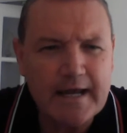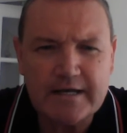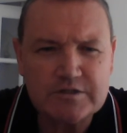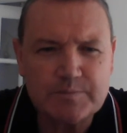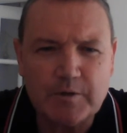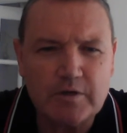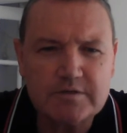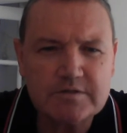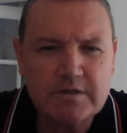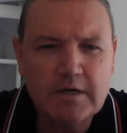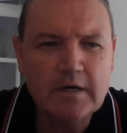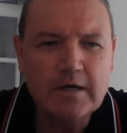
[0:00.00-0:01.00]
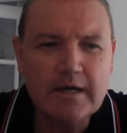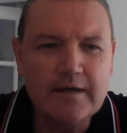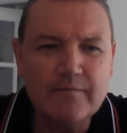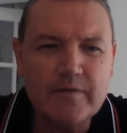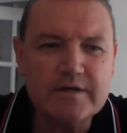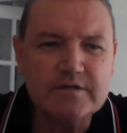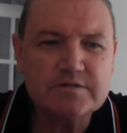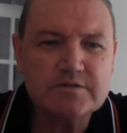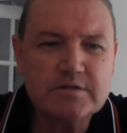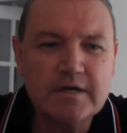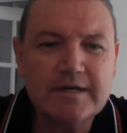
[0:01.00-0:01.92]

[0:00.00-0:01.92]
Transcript: expert in this.